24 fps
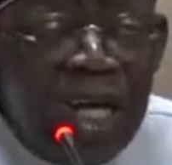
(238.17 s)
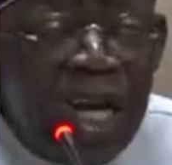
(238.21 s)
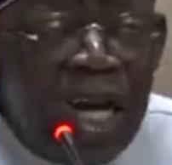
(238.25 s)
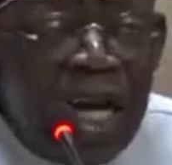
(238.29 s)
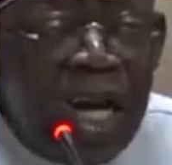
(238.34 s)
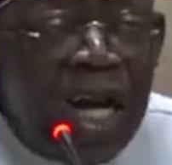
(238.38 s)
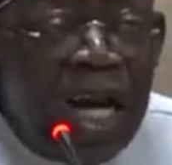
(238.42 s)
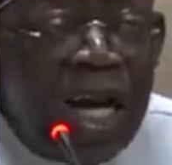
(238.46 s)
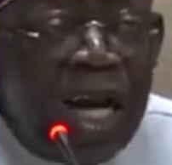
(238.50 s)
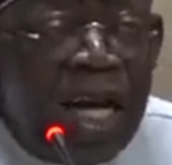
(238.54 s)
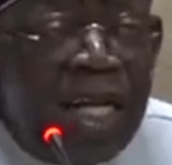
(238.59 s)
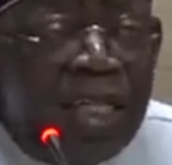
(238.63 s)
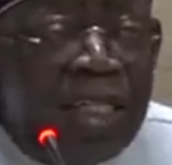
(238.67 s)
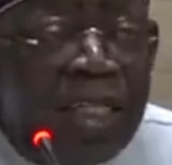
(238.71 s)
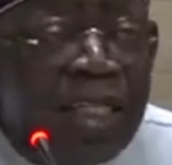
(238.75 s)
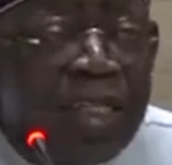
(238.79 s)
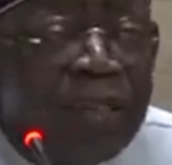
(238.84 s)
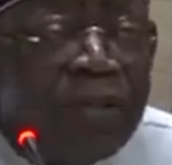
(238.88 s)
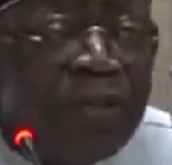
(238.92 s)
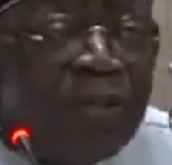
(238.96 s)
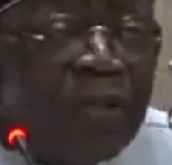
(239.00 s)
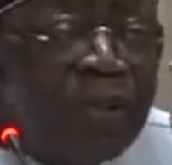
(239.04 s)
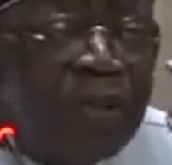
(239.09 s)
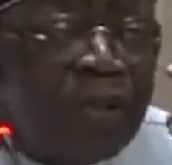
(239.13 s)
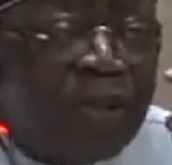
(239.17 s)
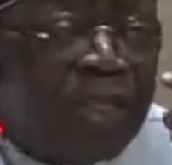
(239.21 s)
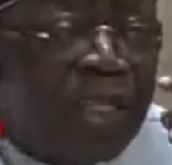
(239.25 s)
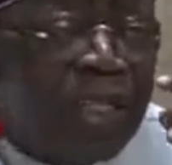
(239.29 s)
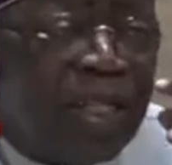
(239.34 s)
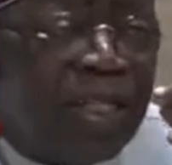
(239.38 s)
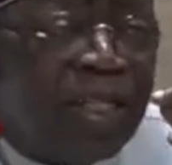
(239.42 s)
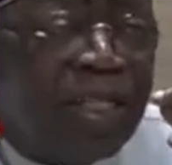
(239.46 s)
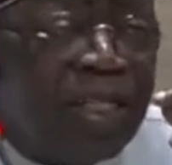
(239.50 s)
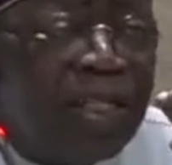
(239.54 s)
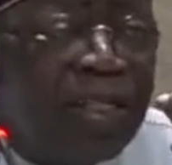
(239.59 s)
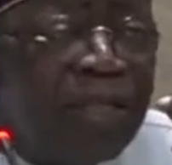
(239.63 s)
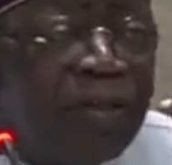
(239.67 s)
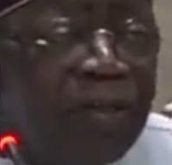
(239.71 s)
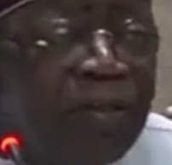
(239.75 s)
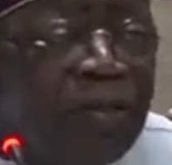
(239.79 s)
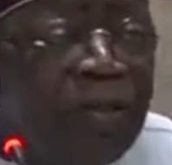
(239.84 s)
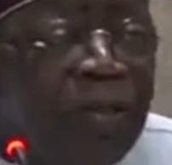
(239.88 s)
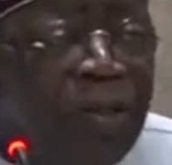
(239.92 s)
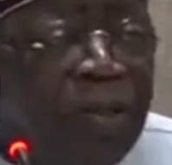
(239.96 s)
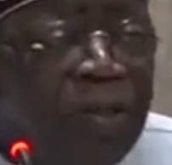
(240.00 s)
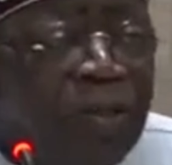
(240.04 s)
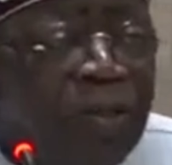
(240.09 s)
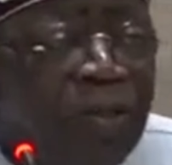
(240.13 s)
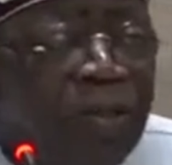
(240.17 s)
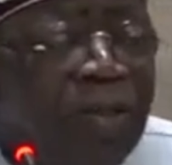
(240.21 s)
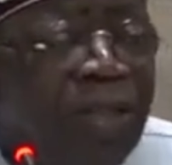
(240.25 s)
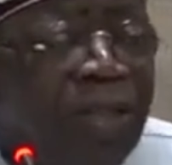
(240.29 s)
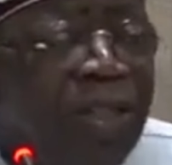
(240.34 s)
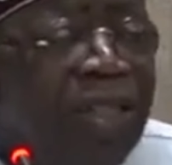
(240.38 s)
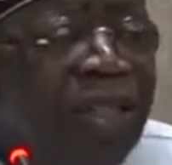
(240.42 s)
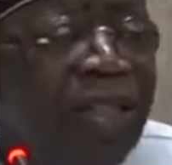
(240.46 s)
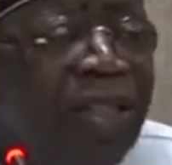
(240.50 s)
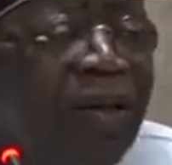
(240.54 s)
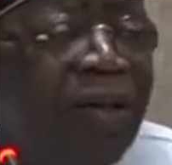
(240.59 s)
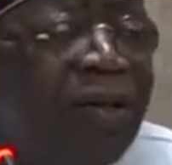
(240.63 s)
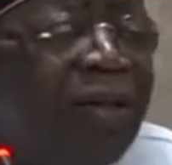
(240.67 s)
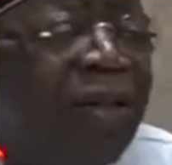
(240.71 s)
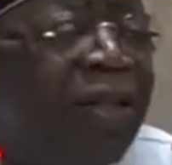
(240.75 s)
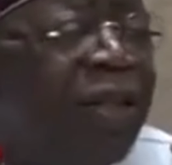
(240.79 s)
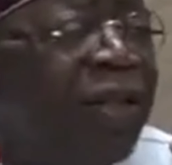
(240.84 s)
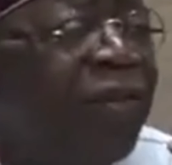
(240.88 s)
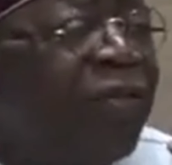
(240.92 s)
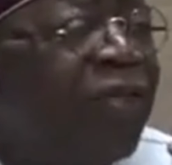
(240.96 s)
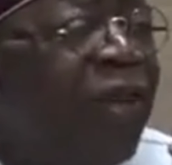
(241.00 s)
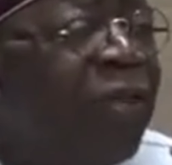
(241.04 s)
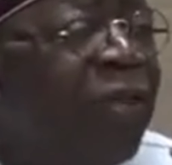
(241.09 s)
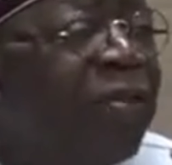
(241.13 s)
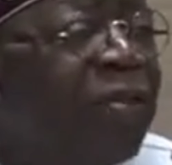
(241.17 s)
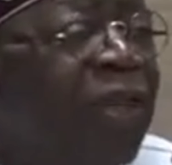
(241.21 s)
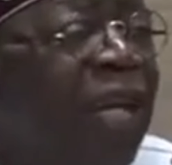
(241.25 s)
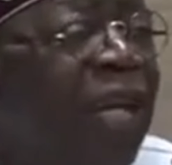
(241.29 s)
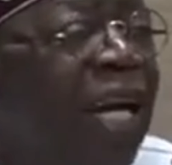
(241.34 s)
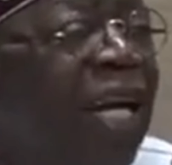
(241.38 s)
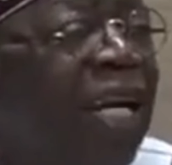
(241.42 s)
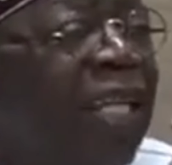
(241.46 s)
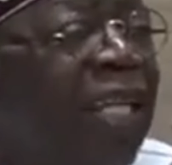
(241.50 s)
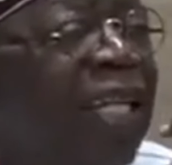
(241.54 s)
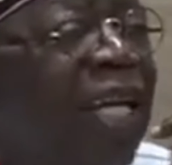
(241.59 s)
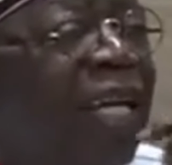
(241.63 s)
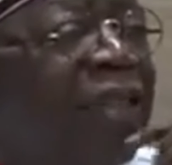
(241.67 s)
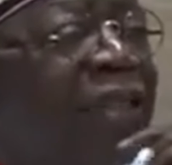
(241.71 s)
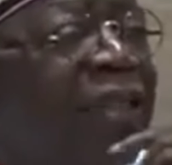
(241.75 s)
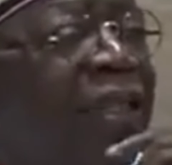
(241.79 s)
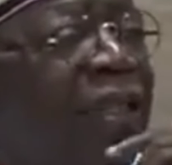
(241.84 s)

ah, this one say this one. Do, you know, if I'm tired,